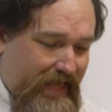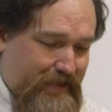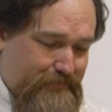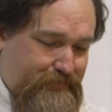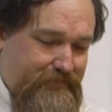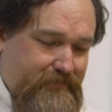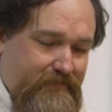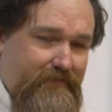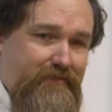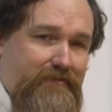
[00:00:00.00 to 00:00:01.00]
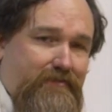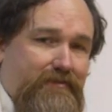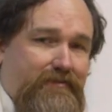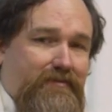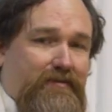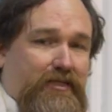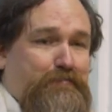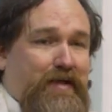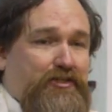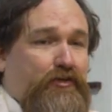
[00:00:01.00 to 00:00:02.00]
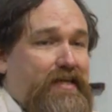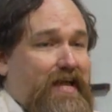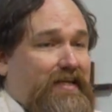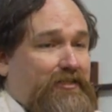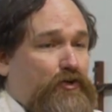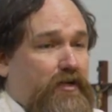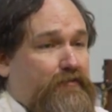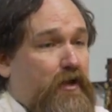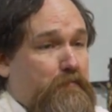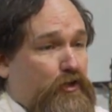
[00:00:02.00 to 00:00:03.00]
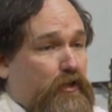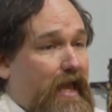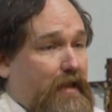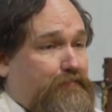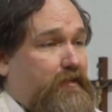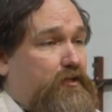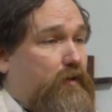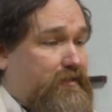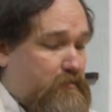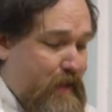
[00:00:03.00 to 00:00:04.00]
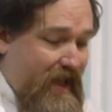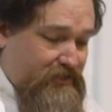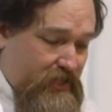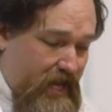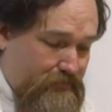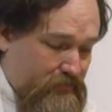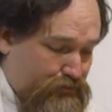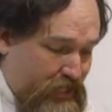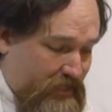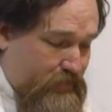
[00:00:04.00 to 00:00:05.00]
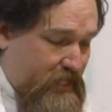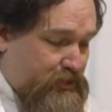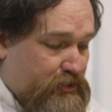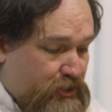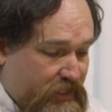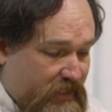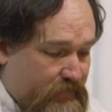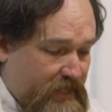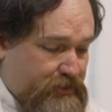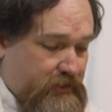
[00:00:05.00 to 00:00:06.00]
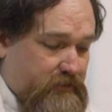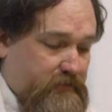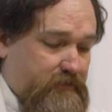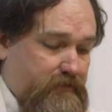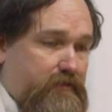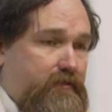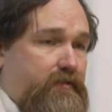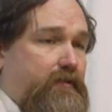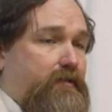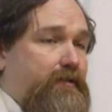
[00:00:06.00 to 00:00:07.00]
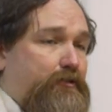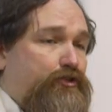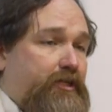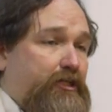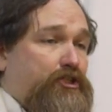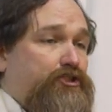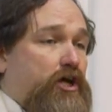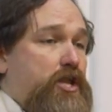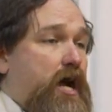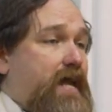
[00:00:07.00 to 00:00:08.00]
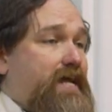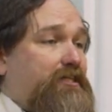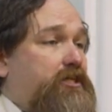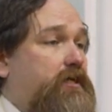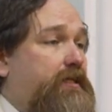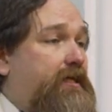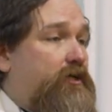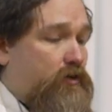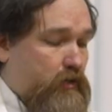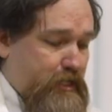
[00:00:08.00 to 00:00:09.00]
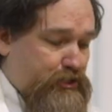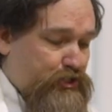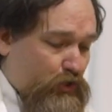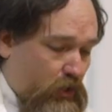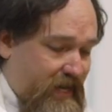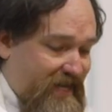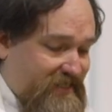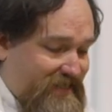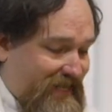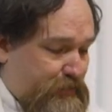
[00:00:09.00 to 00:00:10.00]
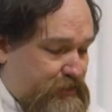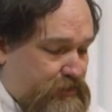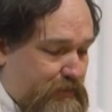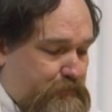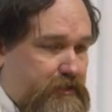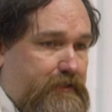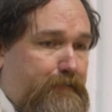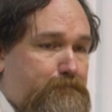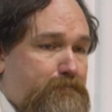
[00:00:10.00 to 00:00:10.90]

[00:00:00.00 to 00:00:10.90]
life, especially any sort of communal life that you want to pass on from generation to generation. Traditions are not as clear or as sure as sacred scripture,